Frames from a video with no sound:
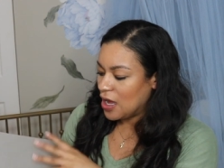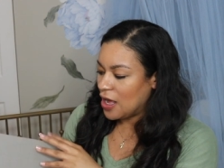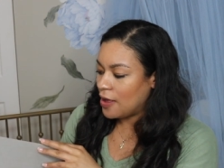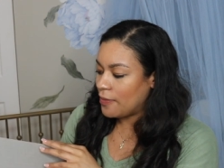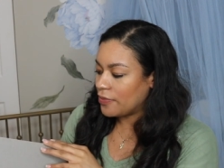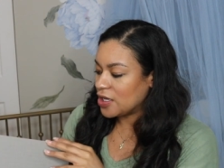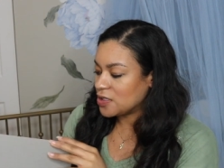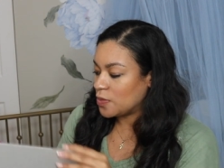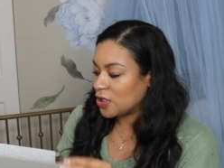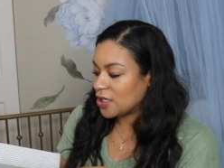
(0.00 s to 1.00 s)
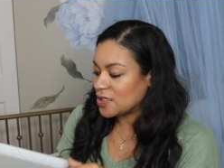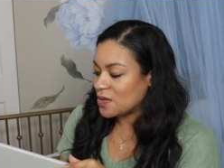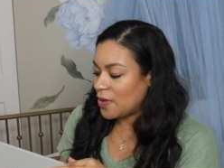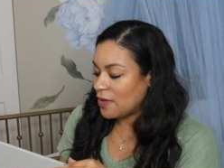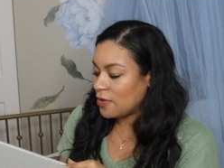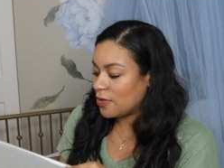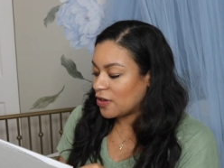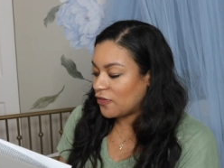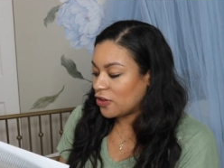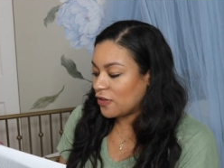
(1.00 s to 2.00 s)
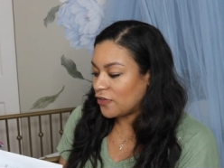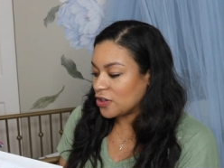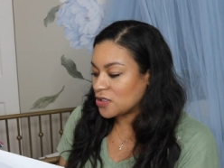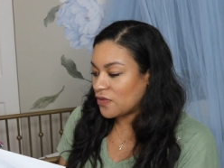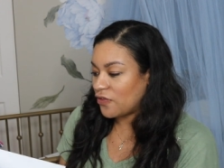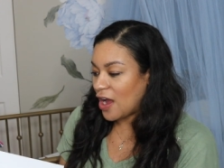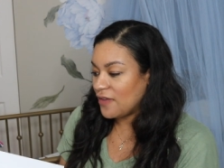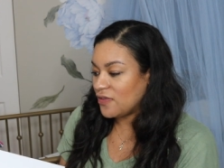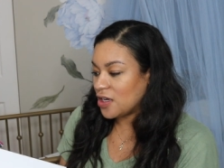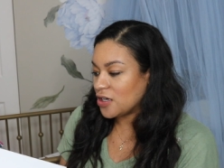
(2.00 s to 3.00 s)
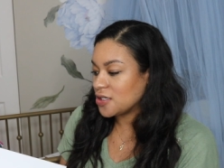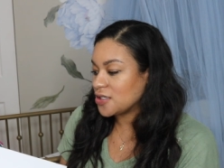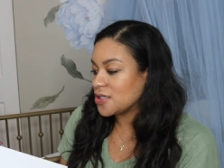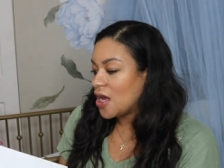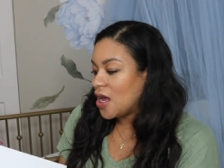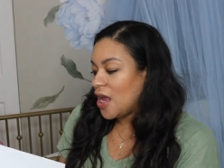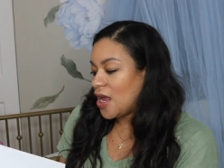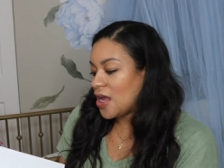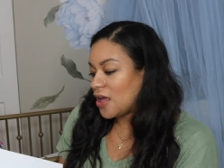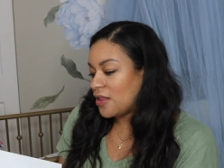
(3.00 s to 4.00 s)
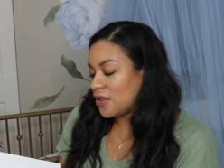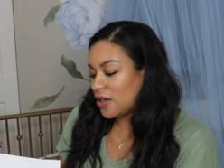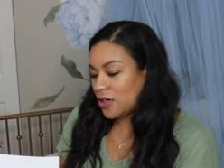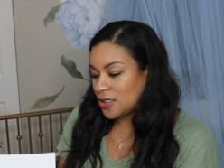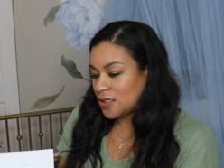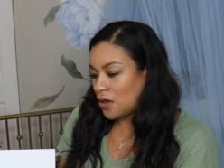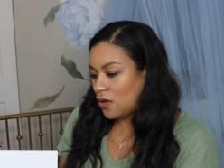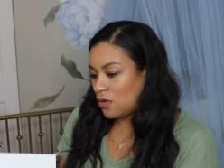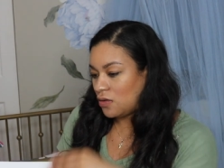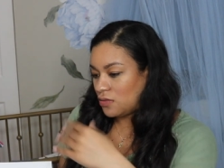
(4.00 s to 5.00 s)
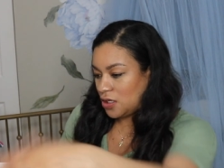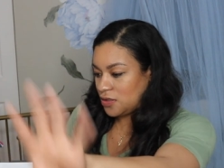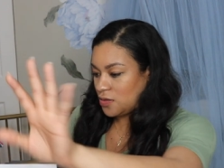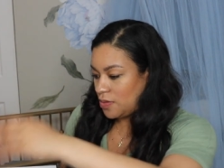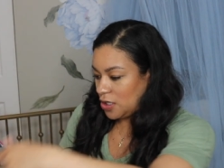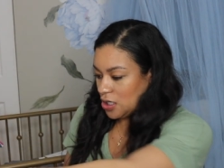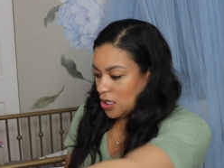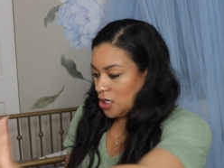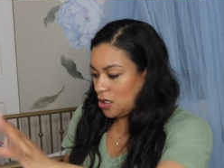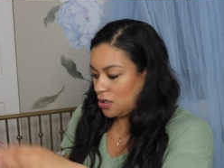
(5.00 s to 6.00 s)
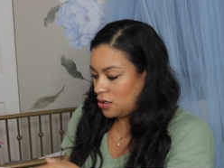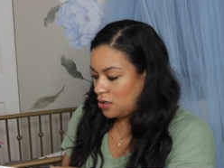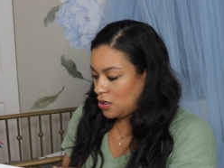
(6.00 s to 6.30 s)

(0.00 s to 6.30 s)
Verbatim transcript: um, this book is a baby book for the first five years and there's a whole there's a bug in here